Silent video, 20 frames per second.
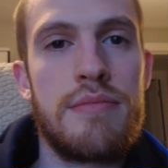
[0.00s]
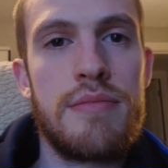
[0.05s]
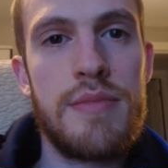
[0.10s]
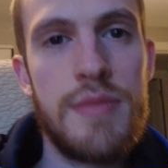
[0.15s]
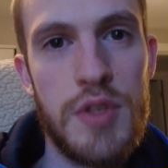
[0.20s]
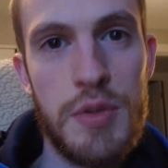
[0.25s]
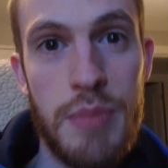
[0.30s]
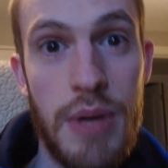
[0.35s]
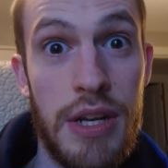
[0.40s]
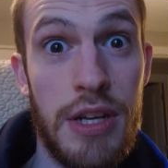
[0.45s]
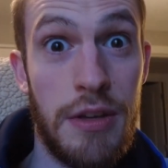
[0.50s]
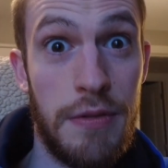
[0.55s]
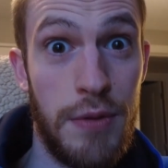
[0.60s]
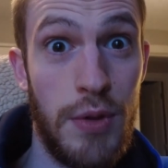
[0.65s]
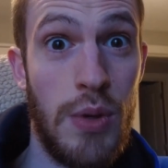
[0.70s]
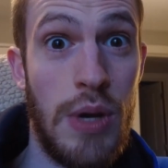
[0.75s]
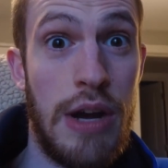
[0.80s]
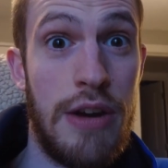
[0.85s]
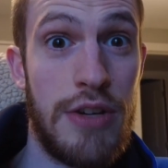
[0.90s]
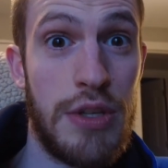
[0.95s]
spending a
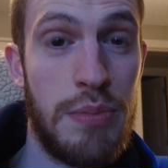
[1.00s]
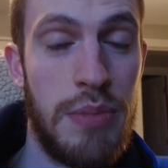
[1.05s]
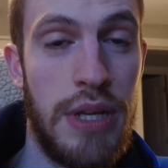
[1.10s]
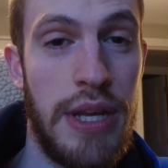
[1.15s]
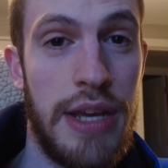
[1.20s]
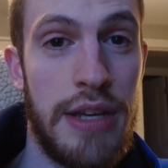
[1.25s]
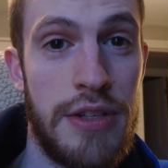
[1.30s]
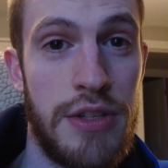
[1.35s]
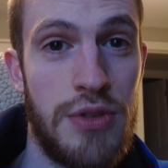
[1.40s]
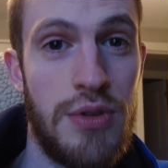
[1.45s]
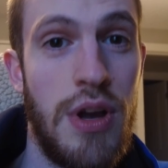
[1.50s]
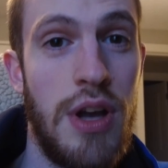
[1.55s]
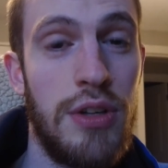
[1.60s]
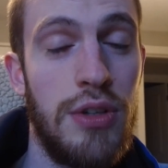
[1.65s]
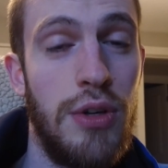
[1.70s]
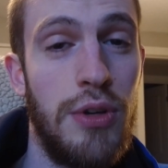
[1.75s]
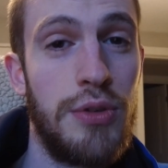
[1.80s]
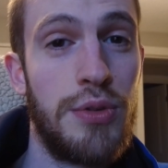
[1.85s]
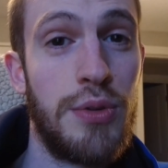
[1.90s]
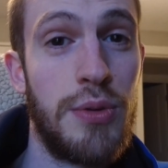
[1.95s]
few hours playing
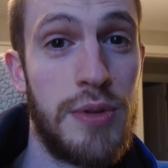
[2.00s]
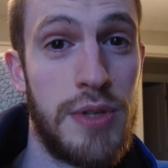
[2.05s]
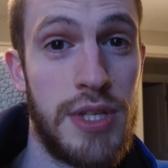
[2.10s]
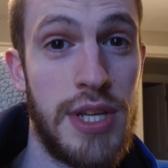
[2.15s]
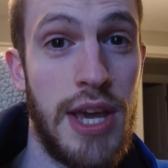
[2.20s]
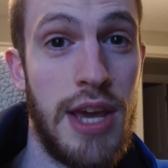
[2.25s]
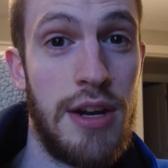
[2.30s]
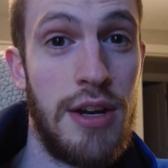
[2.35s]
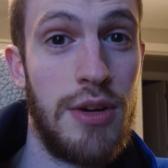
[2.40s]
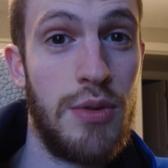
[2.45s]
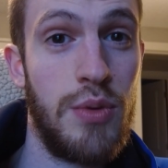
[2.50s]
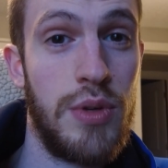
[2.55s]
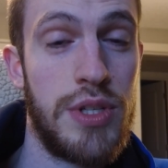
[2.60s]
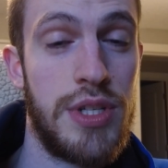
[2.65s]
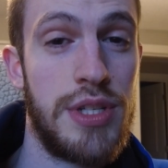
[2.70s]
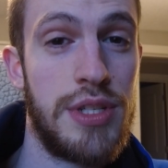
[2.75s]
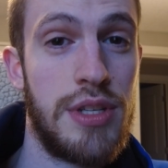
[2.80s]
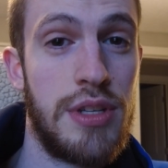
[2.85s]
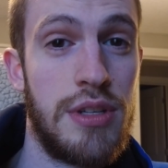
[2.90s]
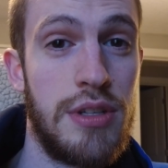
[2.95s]
Stronghold Crusader, which
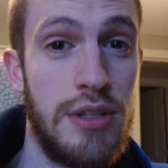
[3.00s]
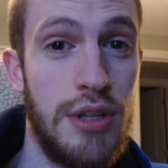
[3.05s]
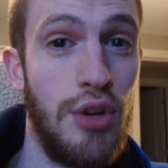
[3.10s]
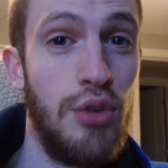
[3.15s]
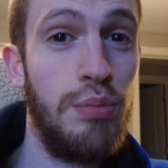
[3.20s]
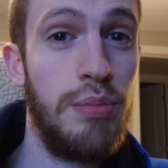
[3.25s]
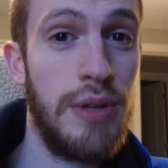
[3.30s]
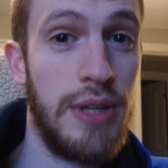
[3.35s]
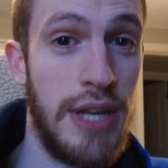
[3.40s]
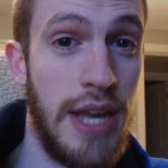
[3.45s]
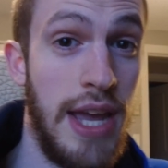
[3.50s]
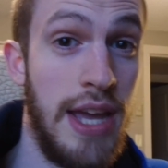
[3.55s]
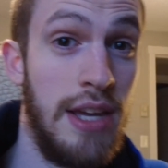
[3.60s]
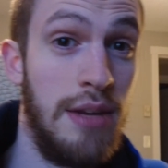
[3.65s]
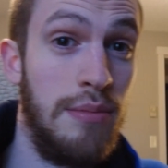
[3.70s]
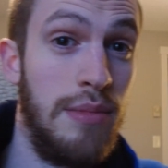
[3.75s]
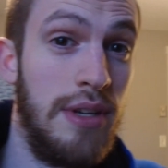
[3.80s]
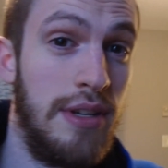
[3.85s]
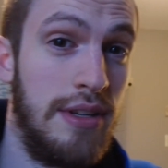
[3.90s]
is a dope game,